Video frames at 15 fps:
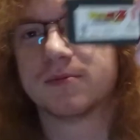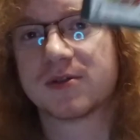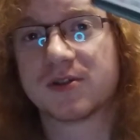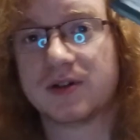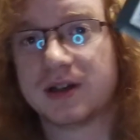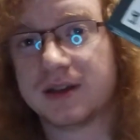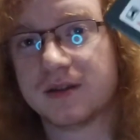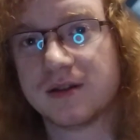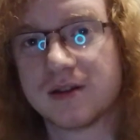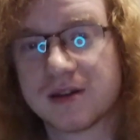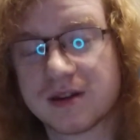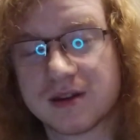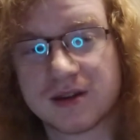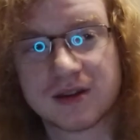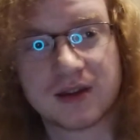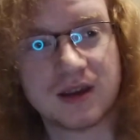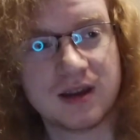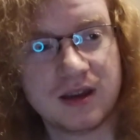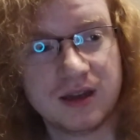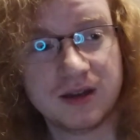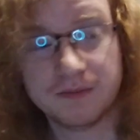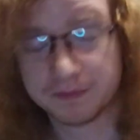So yeah, this is
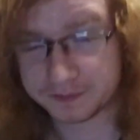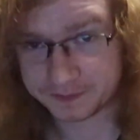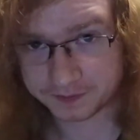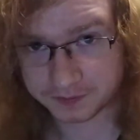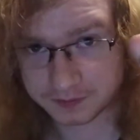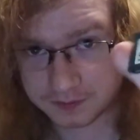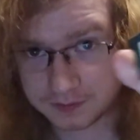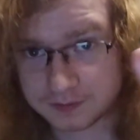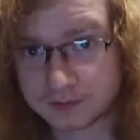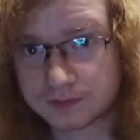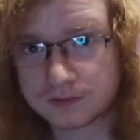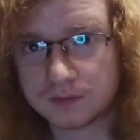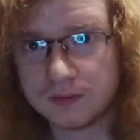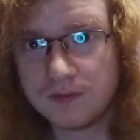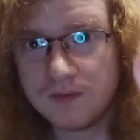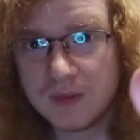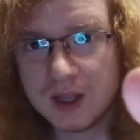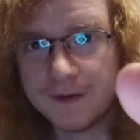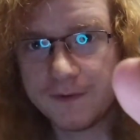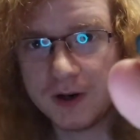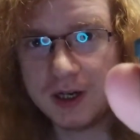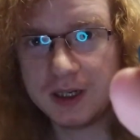a
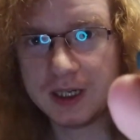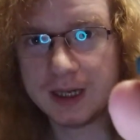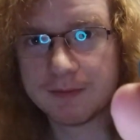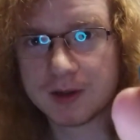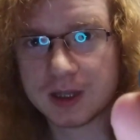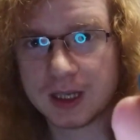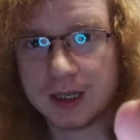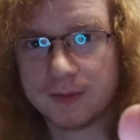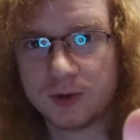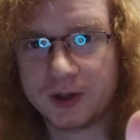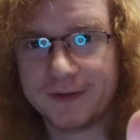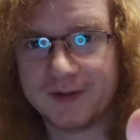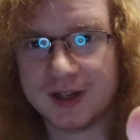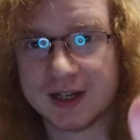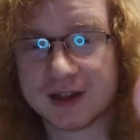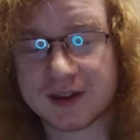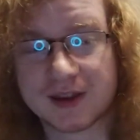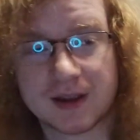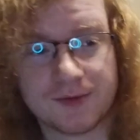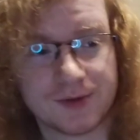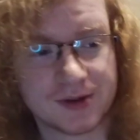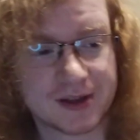fighting game on the Game Boy Advance
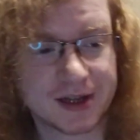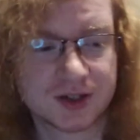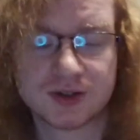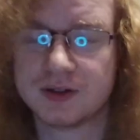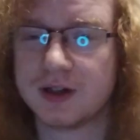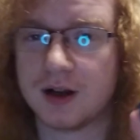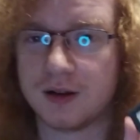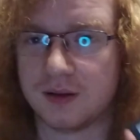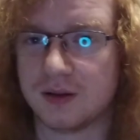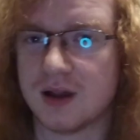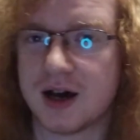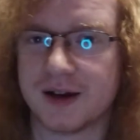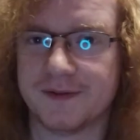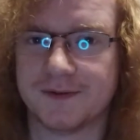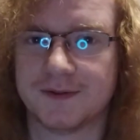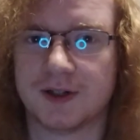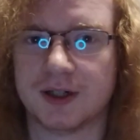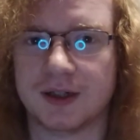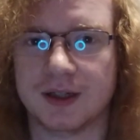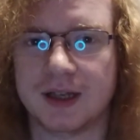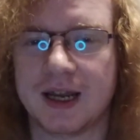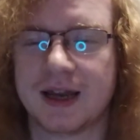that was actually a lot of
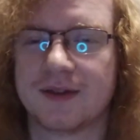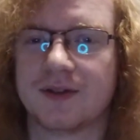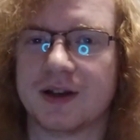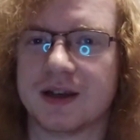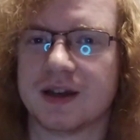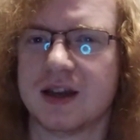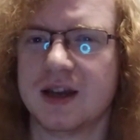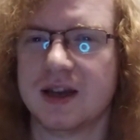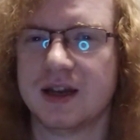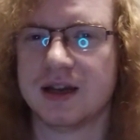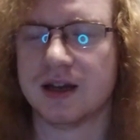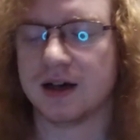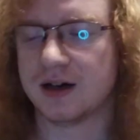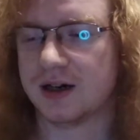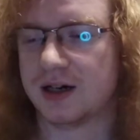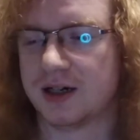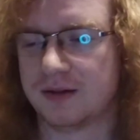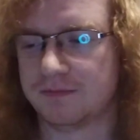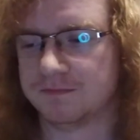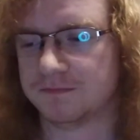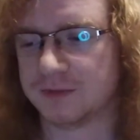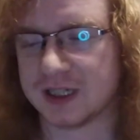fun. It had like
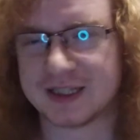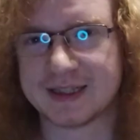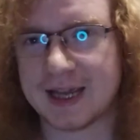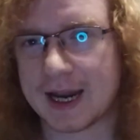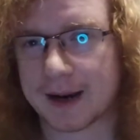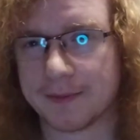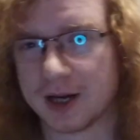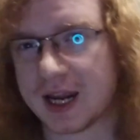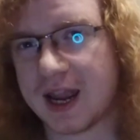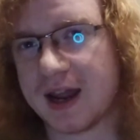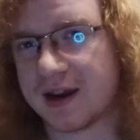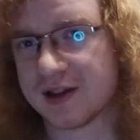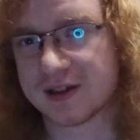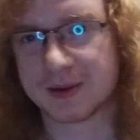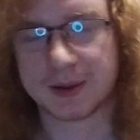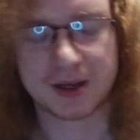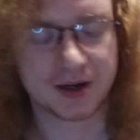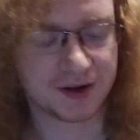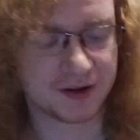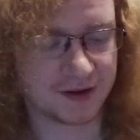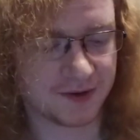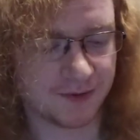tag mechanics in
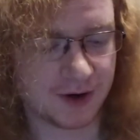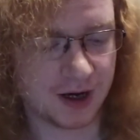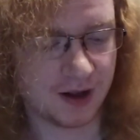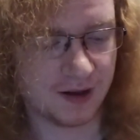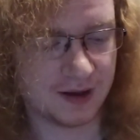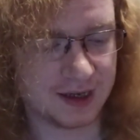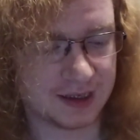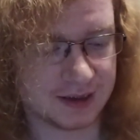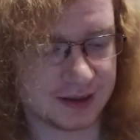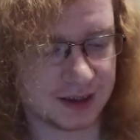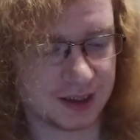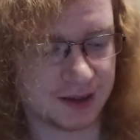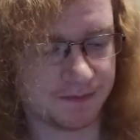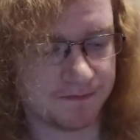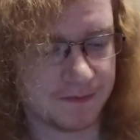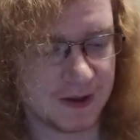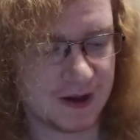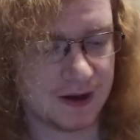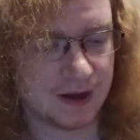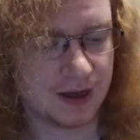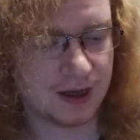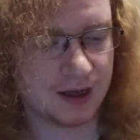there as well, and
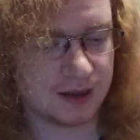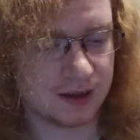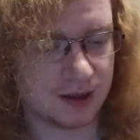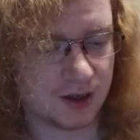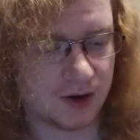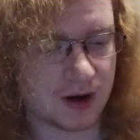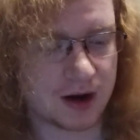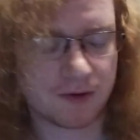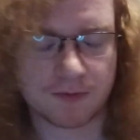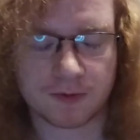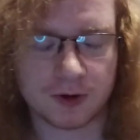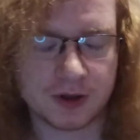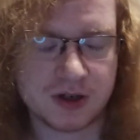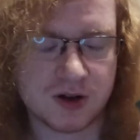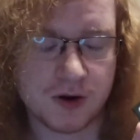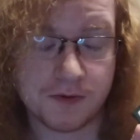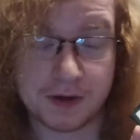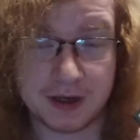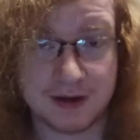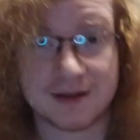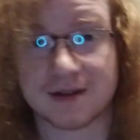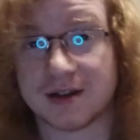I don't really know
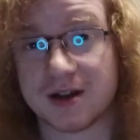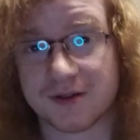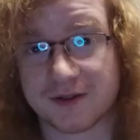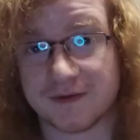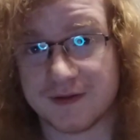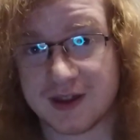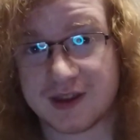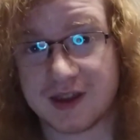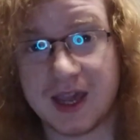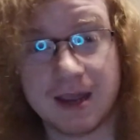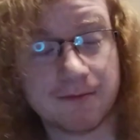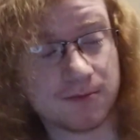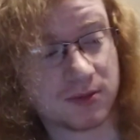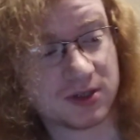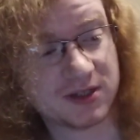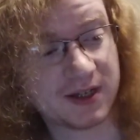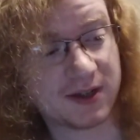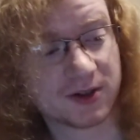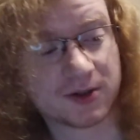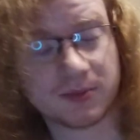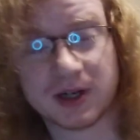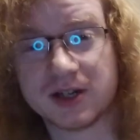the ins and outs of this game in
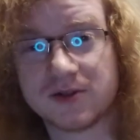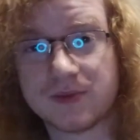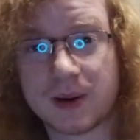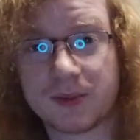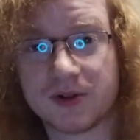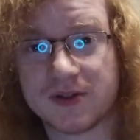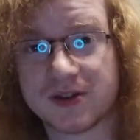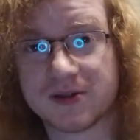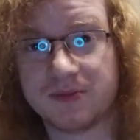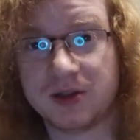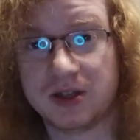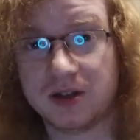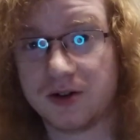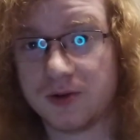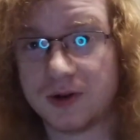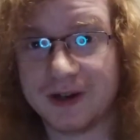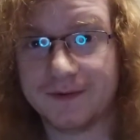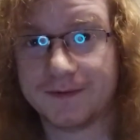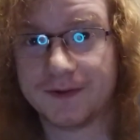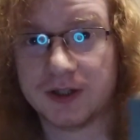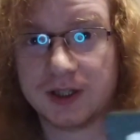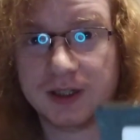particular, but I do remember this being quite
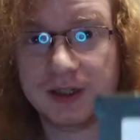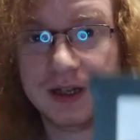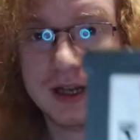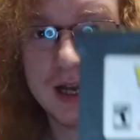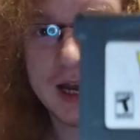fun.